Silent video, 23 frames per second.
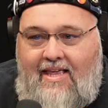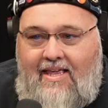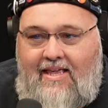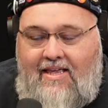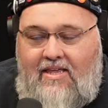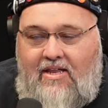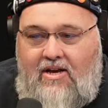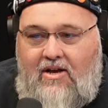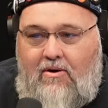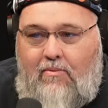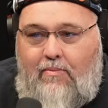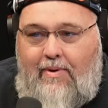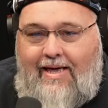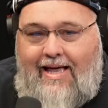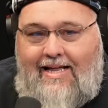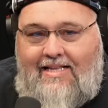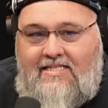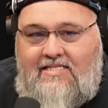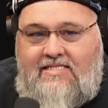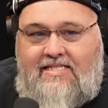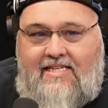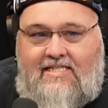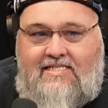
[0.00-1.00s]
You know, we had
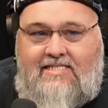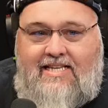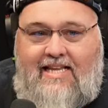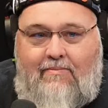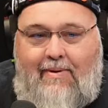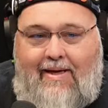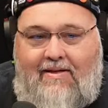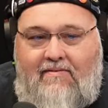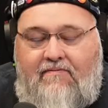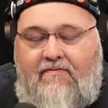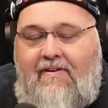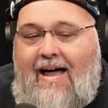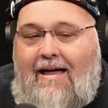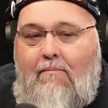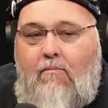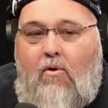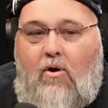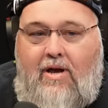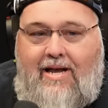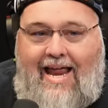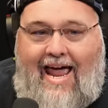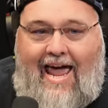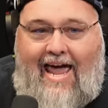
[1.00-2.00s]
six, we had five
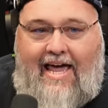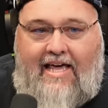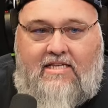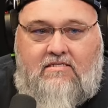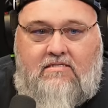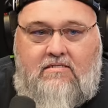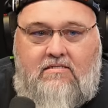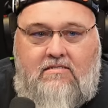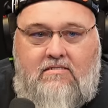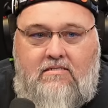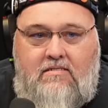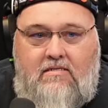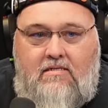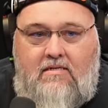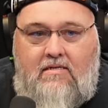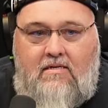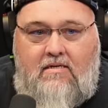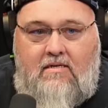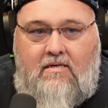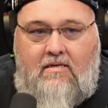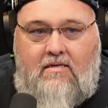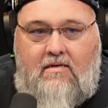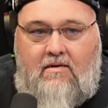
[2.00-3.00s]
more days
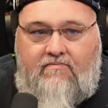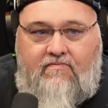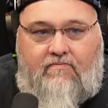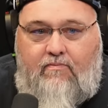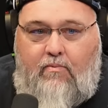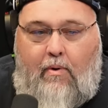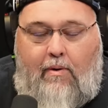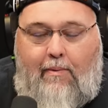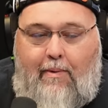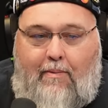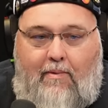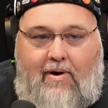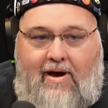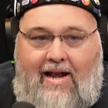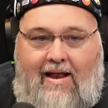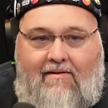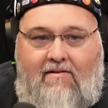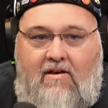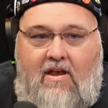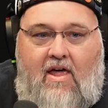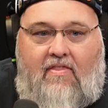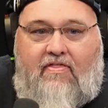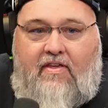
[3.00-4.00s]
where we were going to
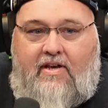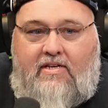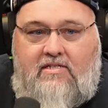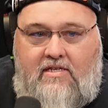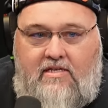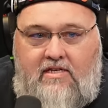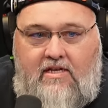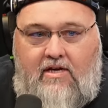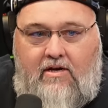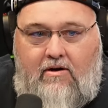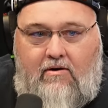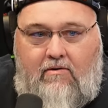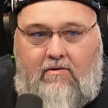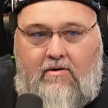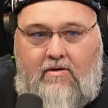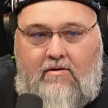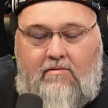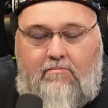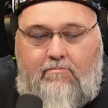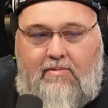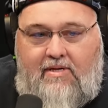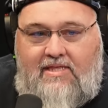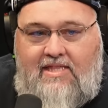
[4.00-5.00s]
have nothing to do.
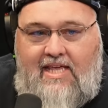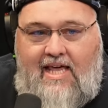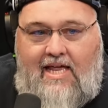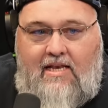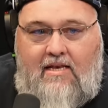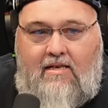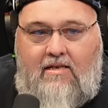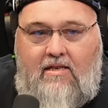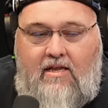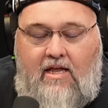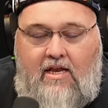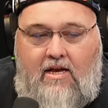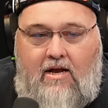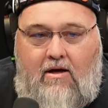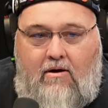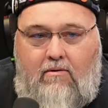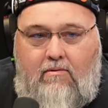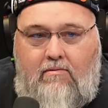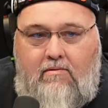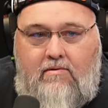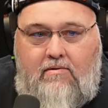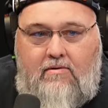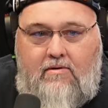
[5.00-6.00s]
Mm-hmm. But then you
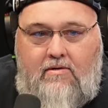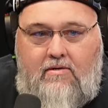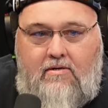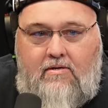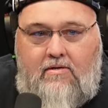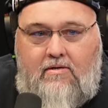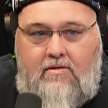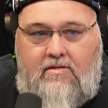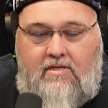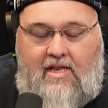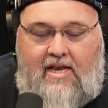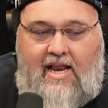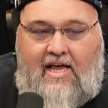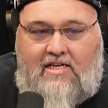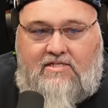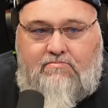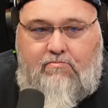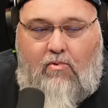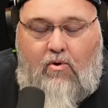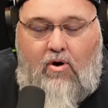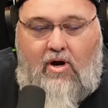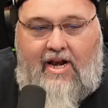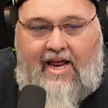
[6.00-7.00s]
know, the next
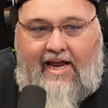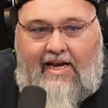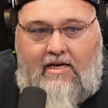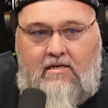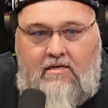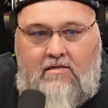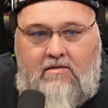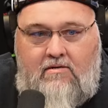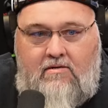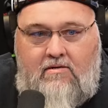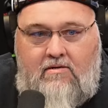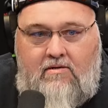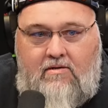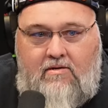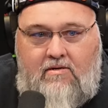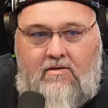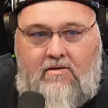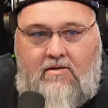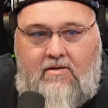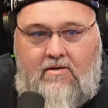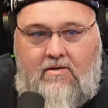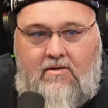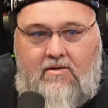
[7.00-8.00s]
morning,
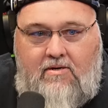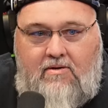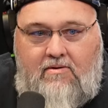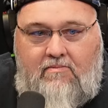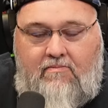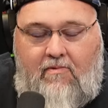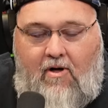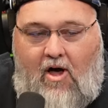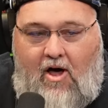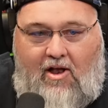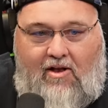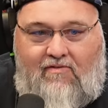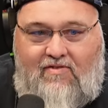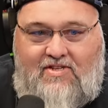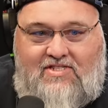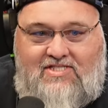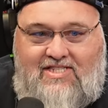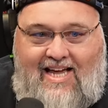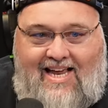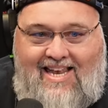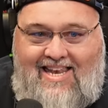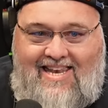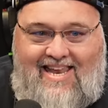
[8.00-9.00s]
all of a
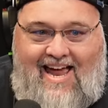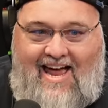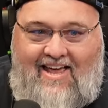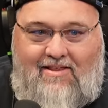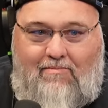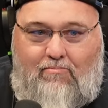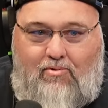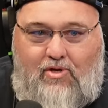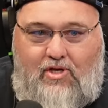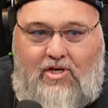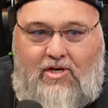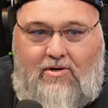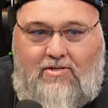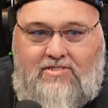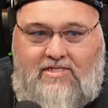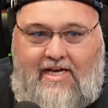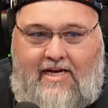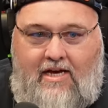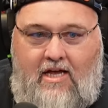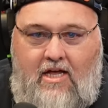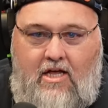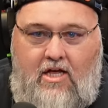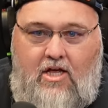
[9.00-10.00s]
sudden out of the blue it's like